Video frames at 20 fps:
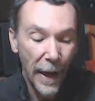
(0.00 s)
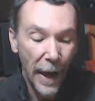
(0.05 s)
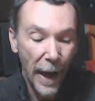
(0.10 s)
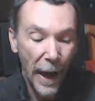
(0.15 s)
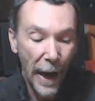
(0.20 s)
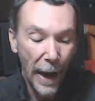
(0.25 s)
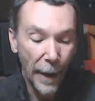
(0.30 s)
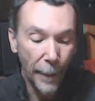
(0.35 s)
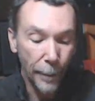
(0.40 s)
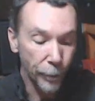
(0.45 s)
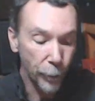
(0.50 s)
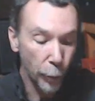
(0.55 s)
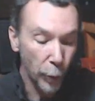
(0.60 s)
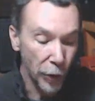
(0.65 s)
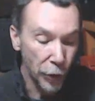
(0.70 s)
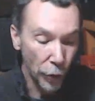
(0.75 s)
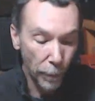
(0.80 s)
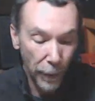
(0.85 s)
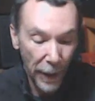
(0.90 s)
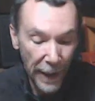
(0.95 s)
which
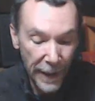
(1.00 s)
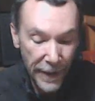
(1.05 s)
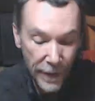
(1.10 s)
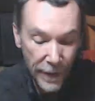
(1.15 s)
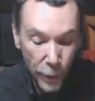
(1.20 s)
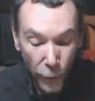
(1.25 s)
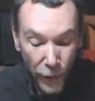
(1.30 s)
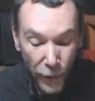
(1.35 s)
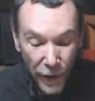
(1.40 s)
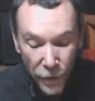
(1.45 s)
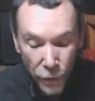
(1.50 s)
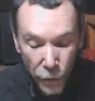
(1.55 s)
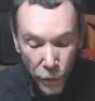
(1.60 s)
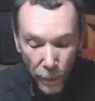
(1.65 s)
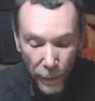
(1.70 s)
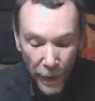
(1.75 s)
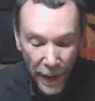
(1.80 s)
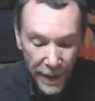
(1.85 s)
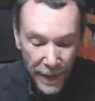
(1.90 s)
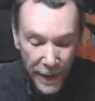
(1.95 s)
replaces, or doesn't
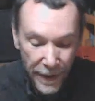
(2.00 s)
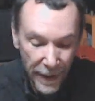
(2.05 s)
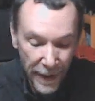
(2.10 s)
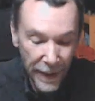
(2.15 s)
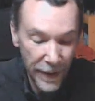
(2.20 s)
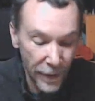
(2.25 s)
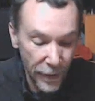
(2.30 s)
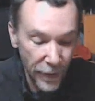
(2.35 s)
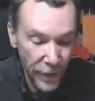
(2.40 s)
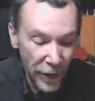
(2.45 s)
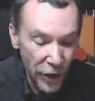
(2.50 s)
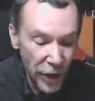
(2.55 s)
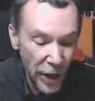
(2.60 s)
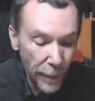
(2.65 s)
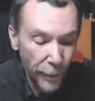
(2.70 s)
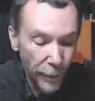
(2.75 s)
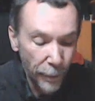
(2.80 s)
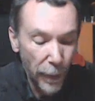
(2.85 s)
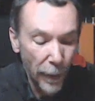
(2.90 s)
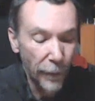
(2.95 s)
replace, is the
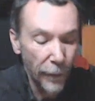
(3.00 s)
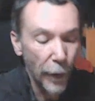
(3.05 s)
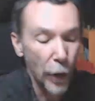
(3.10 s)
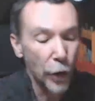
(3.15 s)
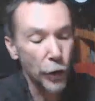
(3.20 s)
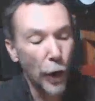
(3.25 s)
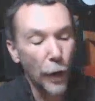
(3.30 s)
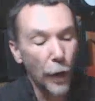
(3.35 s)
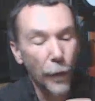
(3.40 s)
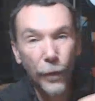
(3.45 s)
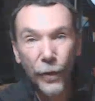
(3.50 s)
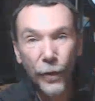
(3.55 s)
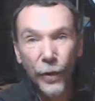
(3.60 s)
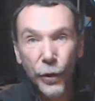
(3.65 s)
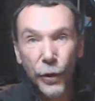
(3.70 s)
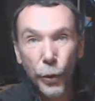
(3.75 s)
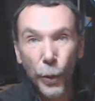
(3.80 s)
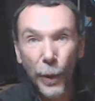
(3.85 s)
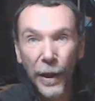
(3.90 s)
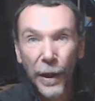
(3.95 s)
cheaper version of the
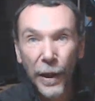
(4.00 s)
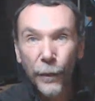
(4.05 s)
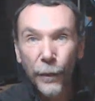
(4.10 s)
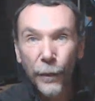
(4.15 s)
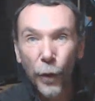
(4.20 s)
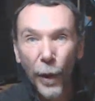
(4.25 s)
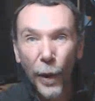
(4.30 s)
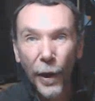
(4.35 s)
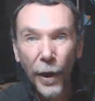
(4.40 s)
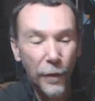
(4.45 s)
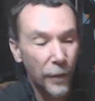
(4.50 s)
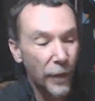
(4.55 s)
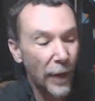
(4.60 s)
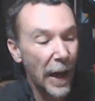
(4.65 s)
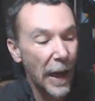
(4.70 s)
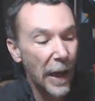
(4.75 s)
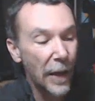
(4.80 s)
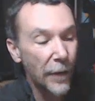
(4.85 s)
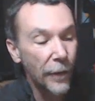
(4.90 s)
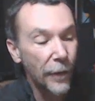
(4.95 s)

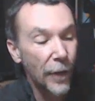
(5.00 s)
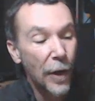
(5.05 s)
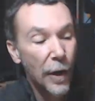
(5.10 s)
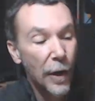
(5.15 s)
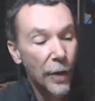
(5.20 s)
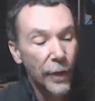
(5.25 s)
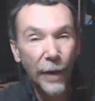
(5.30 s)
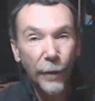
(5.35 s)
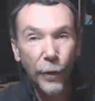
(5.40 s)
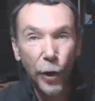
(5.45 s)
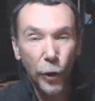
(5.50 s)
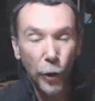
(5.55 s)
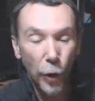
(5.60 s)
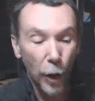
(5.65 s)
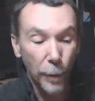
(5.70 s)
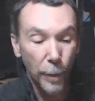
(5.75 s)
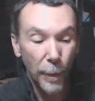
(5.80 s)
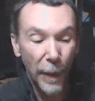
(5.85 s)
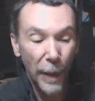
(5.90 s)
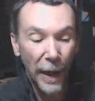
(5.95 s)
24-105 that I've got on
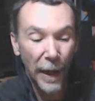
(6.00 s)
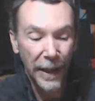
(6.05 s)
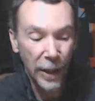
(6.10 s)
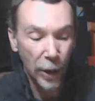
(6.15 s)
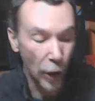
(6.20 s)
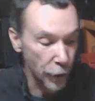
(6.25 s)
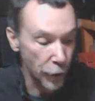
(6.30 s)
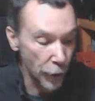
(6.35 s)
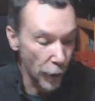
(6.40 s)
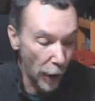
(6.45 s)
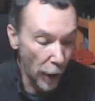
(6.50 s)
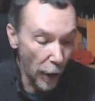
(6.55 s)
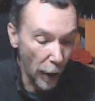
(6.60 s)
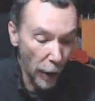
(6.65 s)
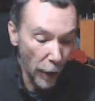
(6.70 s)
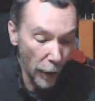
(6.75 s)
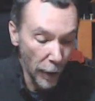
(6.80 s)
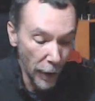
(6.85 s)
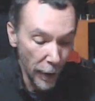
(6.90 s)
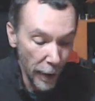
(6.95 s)
my EOS
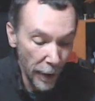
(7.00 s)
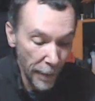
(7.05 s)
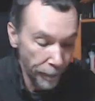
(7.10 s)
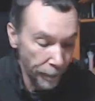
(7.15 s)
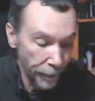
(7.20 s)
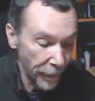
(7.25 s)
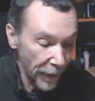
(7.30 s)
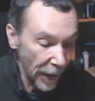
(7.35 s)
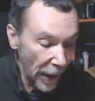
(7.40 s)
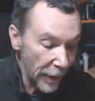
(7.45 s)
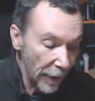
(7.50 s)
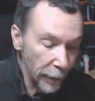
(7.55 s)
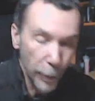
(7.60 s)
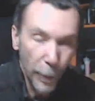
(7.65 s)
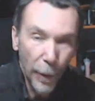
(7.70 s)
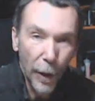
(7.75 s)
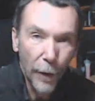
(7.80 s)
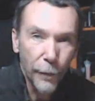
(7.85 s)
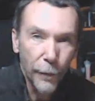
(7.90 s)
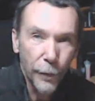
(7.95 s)
R. And then I've
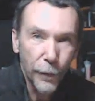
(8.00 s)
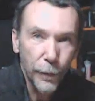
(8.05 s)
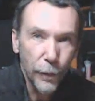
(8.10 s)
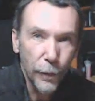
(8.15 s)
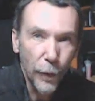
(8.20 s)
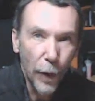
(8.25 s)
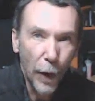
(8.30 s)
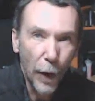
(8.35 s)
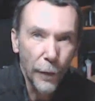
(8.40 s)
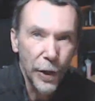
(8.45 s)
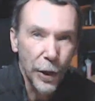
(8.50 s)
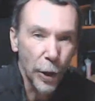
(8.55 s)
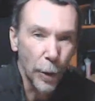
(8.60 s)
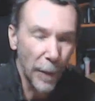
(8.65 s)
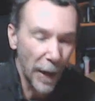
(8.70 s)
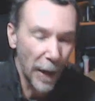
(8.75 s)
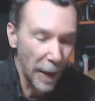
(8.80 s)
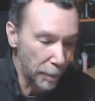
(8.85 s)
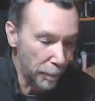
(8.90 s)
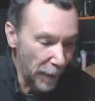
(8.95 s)
got obviously got my
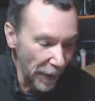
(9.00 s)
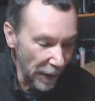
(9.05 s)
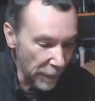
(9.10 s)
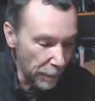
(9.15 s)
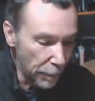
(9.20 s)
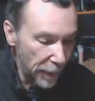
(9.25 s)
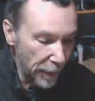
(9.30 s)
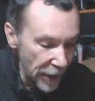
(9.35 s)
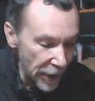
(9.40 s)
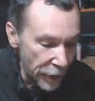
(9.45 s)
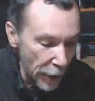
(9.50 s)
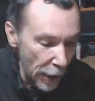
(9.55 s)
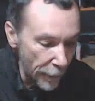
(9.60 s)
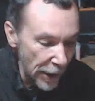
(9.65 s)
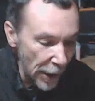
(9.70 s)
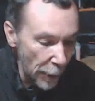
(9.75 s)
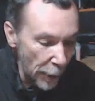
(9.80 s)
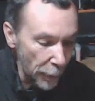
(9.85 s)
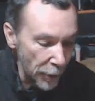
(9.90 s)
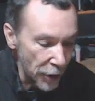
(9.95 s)
big beastie over here,
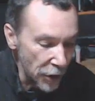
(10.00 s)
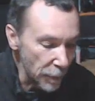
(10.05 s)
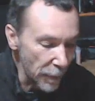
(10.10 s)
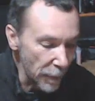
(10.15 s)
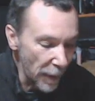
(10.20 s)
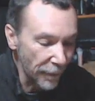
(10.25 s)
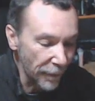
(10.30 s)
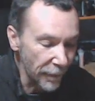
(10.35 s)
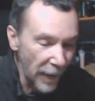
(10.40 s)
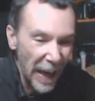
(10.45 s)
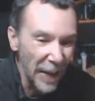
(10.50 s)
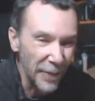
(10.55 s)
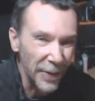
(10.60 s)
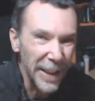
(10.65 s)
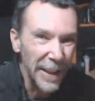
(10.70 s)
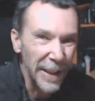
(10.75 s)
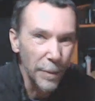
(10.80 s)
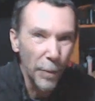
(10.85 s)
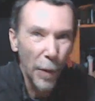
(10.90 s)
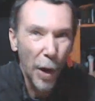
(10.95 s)
which is my 5D
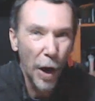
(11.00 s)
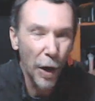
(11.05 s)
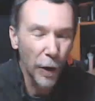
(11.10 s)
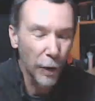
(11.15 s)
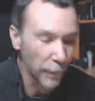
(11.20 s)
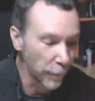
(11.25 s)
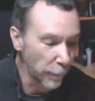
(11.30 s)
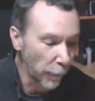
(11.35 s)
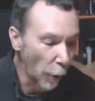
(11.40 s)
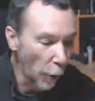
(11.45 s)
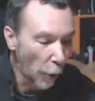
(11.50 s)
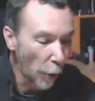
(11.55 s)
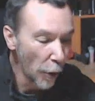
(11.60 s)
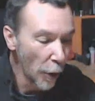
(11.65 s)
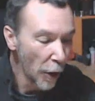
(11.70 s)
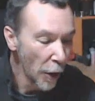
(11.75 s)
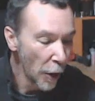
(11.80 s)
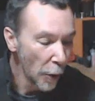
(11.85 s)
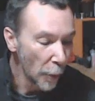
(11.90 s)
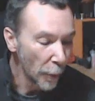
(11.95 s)
Mark IV
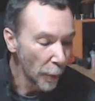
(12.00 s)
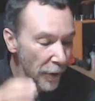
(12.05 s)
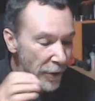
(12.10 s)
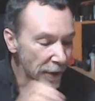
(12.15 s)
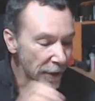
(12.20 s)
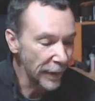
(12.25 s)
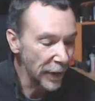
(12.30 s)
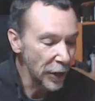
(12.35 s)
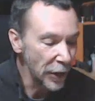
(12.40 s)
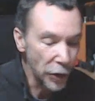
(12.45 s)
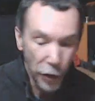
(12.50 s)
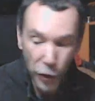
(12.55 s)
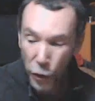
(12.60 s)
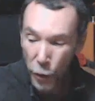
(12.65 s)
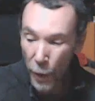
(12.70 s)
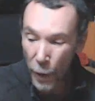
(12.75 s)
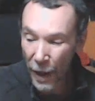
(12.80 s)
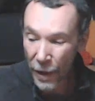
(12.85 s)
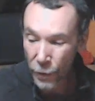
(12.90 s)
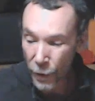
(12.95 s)
with a
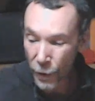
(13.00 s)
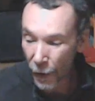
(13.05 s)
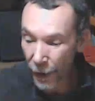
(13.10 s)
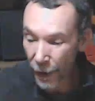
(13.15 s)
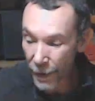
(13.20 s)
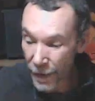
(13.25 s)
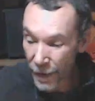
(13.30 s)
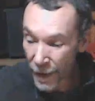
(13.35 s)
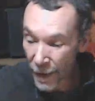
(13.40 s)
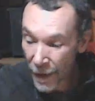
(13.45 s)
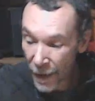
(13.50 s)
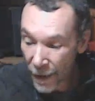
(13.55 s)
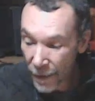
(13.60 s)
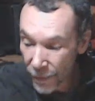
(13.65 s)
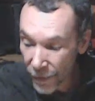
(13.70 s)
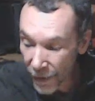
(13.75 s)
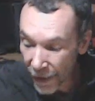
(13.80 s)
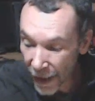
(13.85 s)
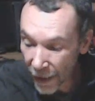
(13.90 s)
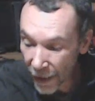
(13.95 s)
70-200 on it.
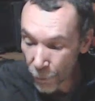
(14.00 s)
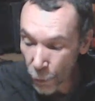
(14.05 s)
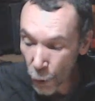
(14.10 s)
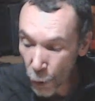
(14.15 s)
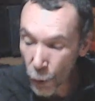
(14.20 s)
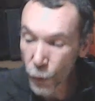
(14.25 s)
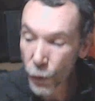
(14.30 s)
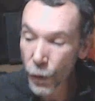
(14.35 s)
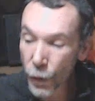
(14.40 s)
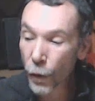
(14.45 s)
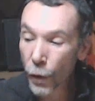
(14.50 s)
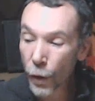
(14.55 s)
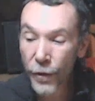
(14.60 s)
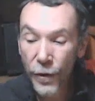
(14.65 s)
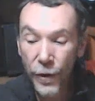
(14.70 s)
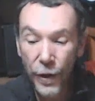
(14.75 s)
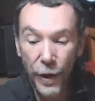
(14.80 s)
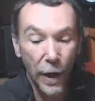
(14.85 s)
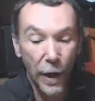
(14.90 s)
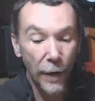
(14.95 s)
Then I've also got
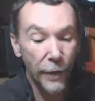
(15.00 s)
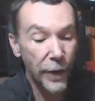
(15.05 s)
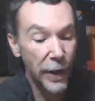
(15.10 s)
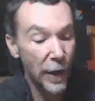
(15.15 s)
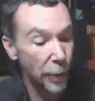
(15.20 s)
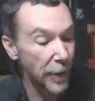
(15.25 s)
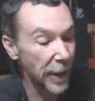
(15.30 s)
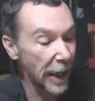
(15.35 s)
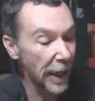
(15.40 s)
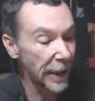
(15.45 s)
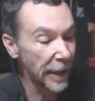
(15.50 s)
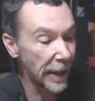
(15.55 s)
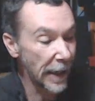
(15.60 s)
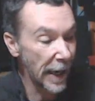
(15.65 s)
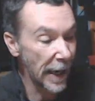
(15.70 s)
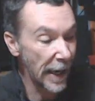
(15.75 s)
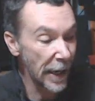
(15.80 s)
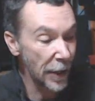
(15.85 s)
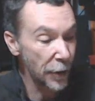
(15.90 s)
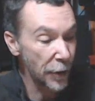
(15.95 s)
sitting over here from Canon
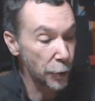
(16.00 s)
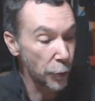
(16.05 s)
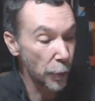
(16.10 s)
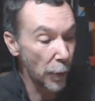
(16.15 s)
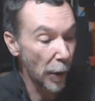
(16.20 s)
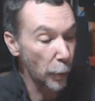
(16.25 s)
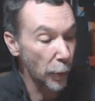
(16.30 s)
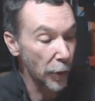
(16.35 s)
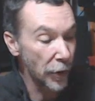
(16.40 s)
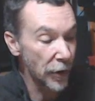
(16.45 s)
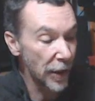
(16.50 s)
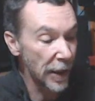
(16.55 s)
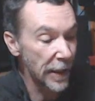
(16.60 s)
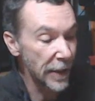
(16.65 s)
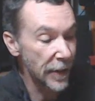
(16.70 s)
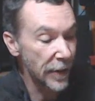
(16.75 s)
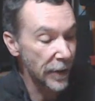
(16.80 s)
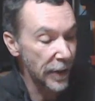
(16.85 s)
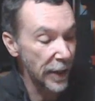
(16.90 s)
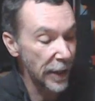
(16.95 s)
as well, which
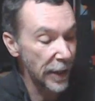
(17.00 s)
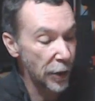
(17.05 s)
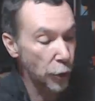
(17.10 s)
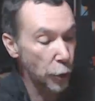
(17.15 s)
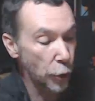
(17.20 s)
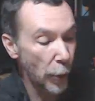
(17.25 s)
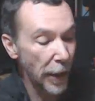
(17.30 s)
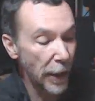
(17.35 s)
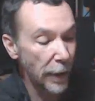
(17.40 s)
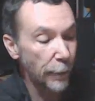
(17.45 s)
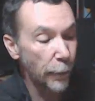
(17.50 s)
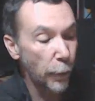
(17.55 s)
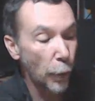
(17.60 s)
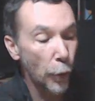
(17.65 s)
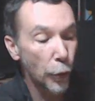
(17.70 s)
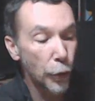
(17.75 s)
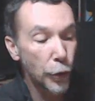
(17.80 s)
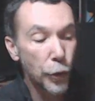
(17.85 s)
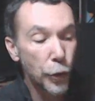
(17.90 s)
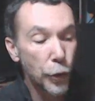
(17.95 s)
is the
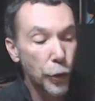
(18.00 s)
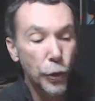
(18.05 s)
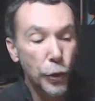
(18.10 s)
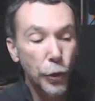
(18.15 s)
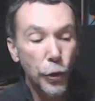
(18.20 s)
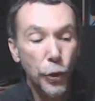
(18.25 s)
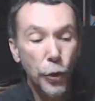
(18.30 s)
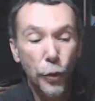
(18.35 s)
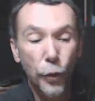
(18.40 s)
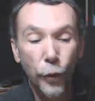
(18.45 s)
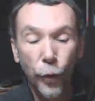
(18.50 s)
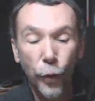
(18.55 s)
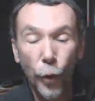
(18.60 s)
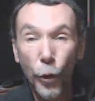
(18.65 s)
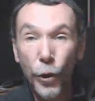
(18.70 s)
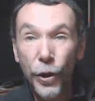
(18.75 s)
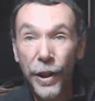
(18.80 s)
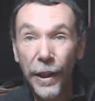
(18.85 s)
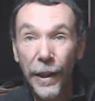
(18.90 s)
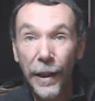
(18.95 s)
24-240
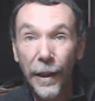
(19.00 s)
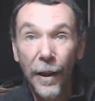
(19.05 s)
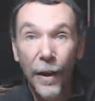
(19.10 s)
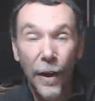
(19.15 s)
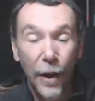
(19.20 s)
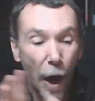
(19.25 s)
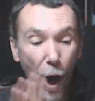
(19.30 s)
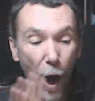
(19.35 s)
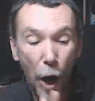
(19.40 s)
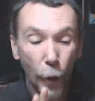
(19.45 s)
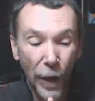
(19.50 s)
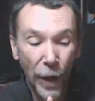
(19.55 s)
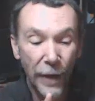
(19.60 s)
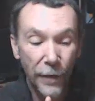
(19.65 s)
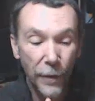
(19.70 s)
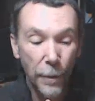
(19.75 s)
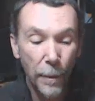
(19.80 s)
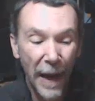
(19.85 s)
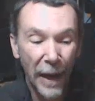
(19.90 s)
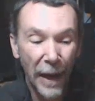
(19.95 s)
RF
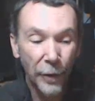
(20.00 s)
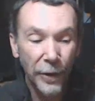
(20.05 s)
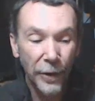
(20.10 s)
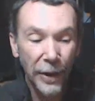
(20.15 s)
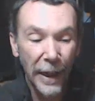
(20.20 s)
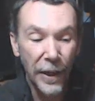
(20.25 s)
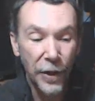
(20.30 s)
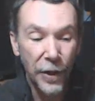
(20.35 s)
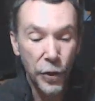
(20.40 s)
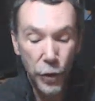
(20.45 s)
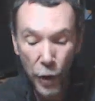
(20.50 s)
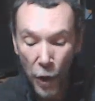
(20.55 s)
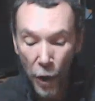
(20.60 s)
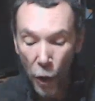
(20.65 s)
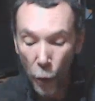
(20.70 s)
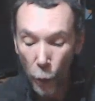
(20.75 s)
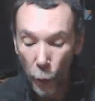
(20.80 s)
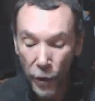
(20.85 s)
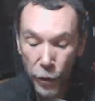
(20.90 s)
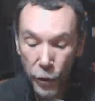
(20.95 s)
mount lens,
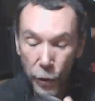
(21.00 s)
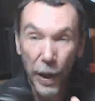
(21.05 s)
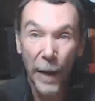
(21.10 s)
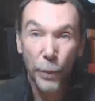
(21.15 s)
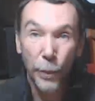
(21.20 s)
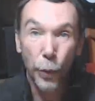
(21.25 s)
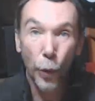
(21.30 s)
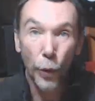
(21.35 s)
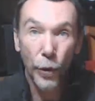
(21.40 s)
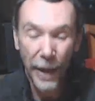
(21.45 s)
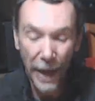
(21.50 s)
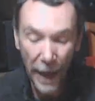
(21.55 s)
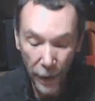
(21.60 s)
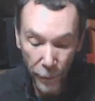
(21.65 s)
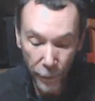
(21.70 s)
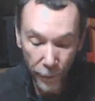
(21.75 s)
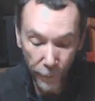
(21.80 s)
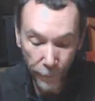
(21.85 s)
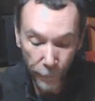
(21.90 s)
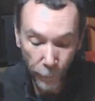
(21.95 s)
which they brought out
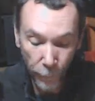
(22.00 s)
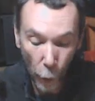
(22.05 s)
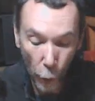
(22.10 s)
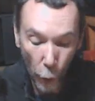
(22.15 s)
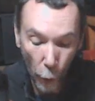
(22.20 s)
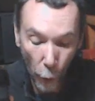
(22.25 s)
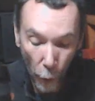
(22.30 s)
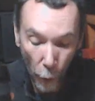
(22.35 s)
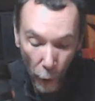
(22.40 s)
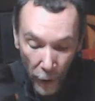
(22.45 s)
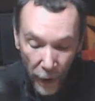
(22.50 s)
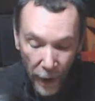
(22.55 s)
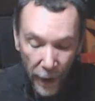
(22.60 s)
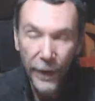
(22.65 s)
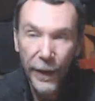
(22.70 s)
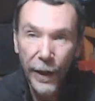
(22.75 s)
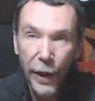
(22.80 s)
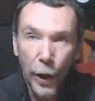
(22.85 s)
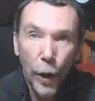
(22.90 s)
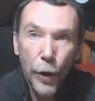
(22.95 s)
for the
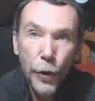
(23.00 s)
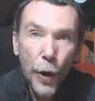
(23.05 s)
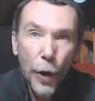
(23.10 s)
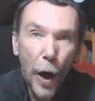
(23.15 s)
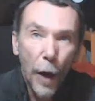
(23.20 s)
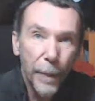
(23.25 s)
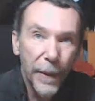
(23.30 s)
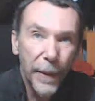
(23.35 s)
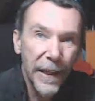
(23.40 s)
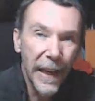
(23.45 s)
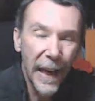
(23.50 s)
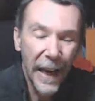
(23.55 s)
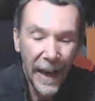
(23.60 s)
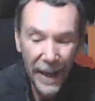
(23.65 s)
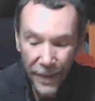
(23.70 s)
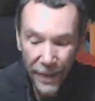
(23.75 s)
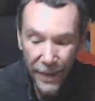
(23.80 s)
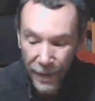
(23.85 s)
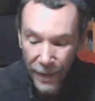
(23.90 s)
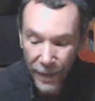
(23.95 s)
EOS RP and
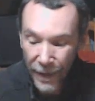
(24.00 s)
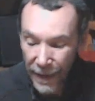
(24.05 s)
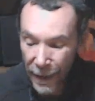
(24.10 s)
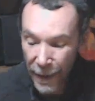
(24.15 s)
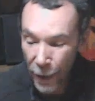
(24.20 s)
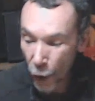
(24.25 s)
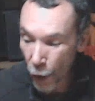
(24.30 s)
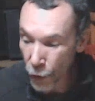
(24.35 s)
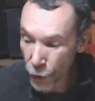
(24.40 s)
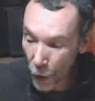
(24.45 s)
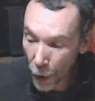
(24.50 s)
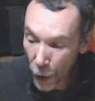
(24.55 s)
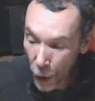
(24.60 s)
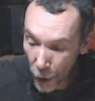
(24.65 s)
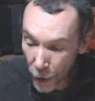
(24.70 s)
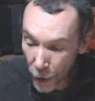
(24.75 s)
the EOS R.